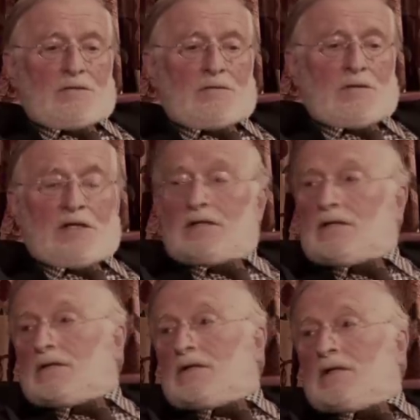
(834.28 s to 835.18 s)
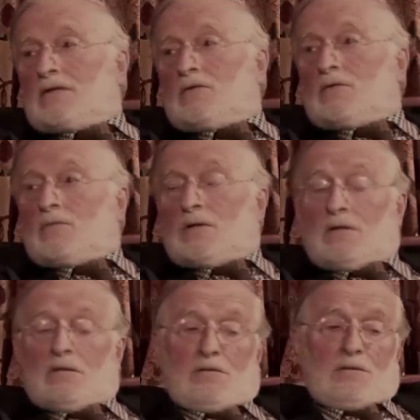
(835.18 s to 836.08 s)
Well, I didn't. I thought,
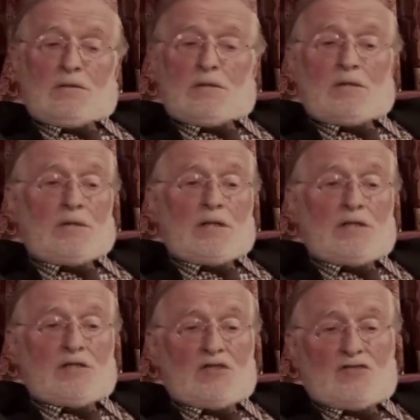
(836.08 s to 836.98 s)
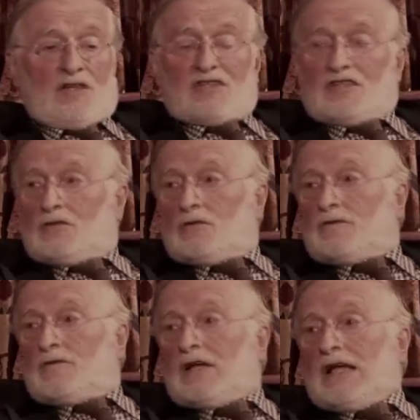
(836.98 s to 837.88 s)
well, I just trust the
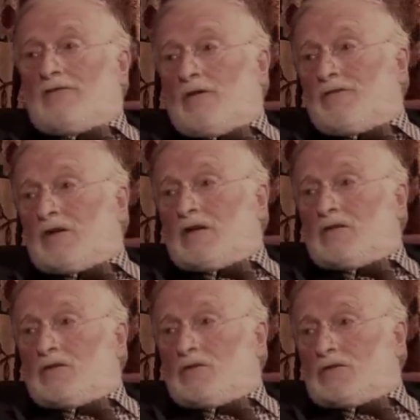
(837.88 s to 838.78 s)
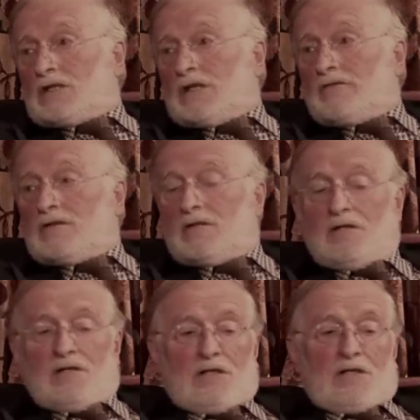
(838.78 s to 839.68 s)
Lord for a love offering at the door to cover
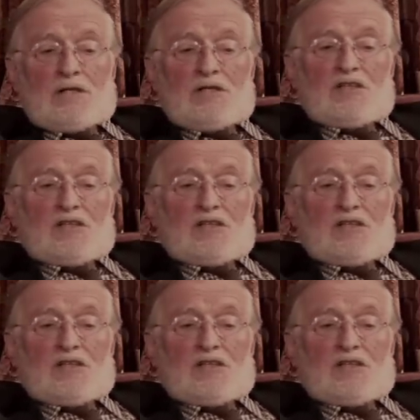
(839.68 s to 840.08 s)
his